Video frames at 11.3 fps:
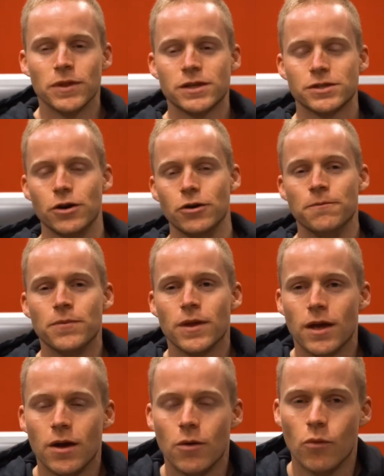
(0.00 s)
So,
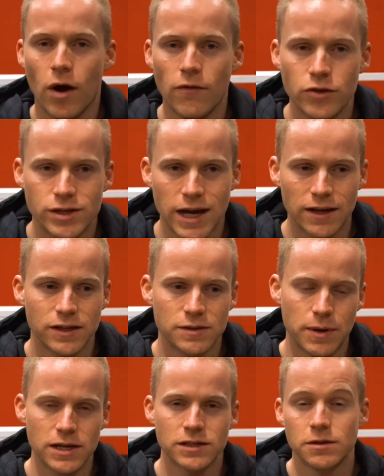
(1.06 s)
wherever you take this,
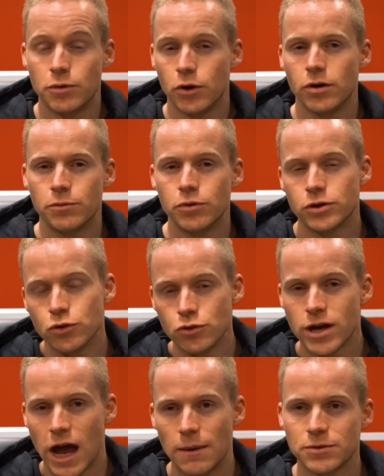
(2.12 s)
basically per 2
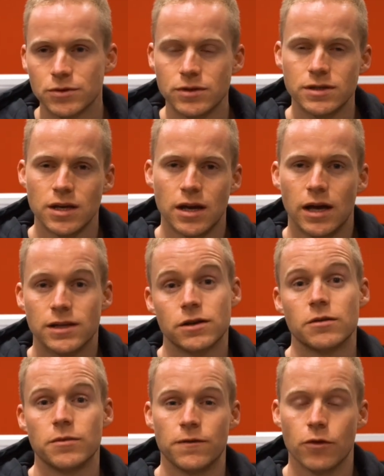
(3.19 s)
capsules, it's going
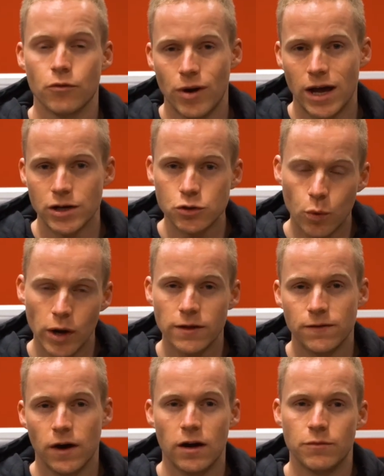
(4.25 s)
to be for around
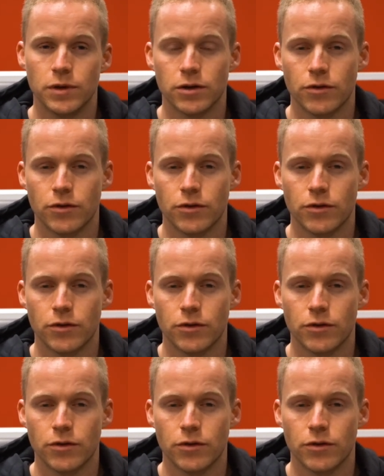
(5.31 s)
25